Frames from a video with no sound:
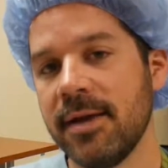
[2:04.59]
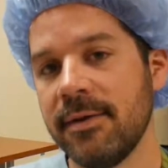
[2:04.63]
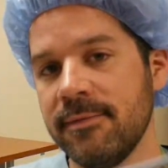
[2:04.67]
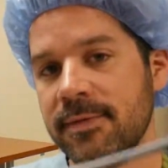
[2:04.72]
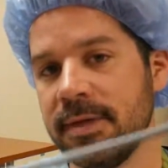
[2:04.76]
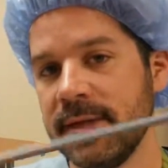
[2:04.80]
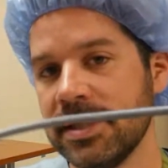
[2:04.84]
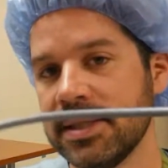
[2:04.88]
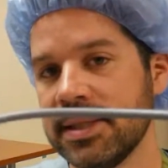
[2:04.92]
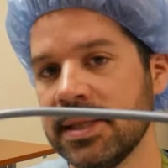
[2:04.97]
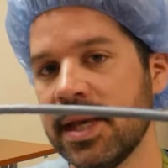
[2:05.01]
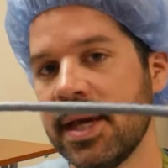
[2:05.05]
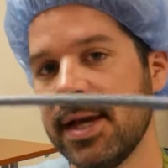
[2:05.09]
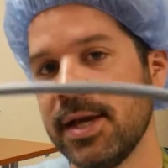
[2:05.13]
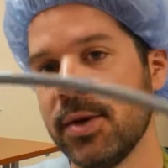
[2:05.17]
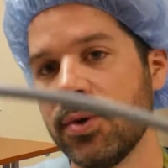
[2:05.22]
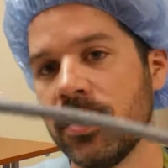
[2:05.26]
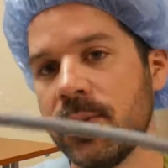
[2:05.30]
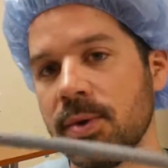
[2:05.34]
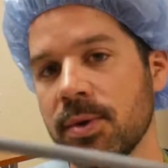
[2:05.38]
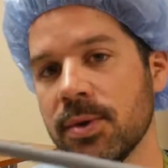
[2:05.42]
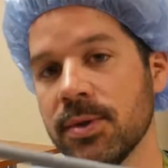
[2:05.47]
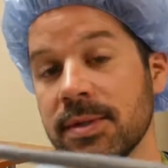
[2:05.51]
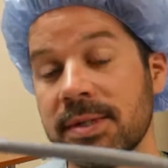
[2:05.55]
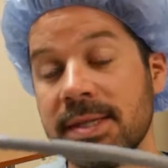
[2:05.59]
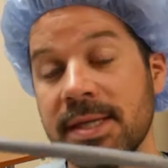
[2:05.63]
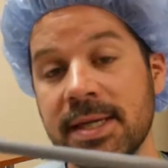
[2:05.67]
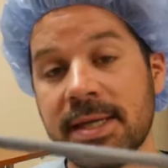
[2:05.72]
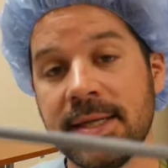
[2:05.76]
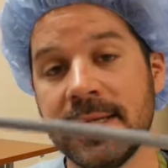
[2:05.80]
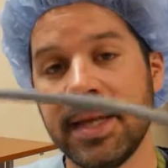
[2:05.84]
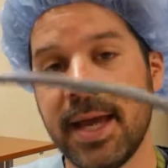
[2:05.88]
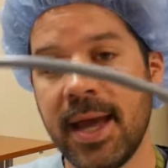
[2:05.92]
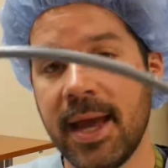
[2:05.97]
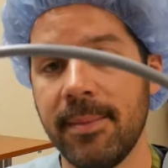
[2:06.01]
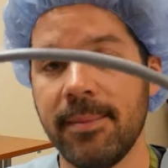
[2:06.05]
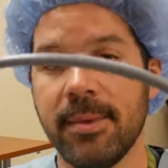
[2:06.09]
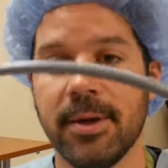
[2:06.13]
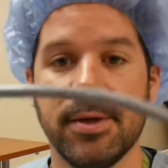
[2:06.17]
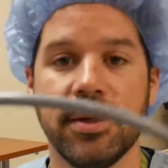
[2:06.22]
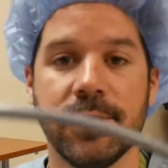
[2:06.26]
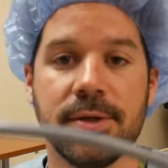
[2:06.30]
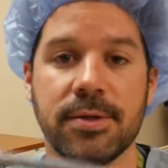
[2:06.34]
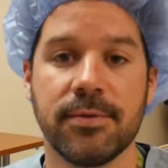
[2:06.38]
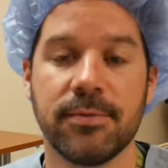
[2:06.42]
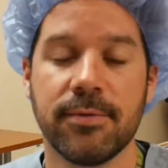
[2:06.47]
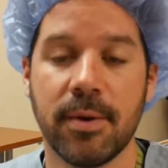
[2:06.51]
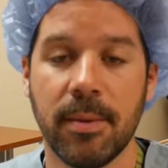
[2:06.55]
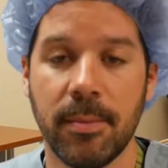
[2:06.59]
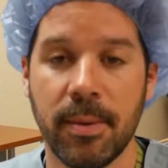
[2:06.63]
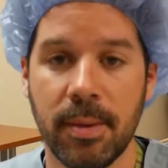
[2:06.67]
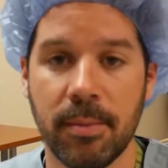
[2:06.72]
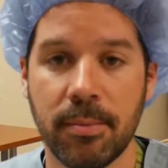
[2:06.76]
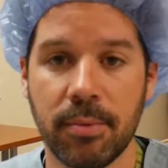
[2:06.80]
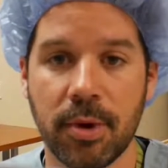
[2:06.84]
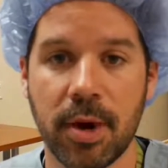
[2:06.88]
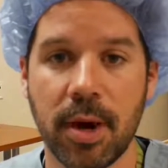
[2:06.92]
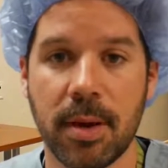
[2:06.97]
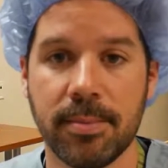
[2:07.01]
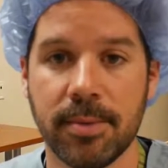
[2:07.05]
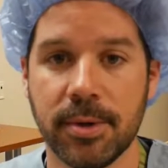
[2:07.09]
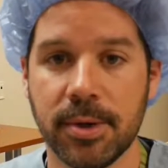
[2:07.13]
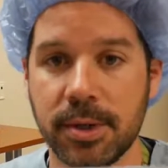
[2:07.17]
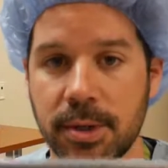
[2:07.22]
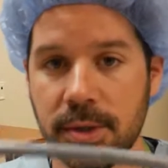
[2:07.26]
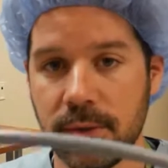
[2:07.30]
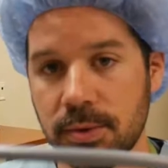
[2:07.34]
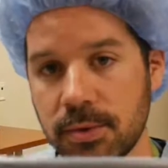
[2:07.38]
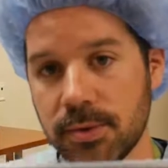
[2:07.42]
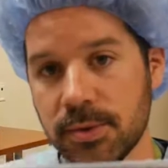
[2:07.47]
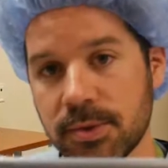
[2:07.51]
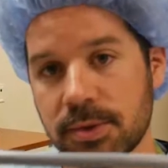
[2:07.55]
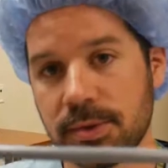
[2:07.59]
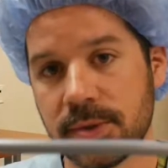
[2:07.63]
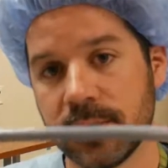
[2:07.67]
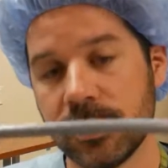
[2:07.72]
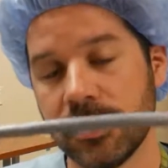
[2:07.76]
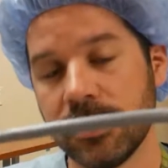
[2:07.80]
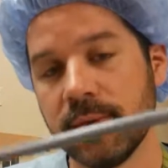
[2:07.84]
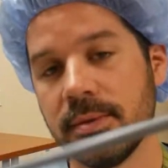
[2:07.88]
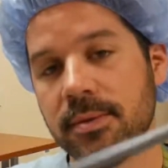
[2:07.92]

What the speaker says: of these light cords get damaged from improper use.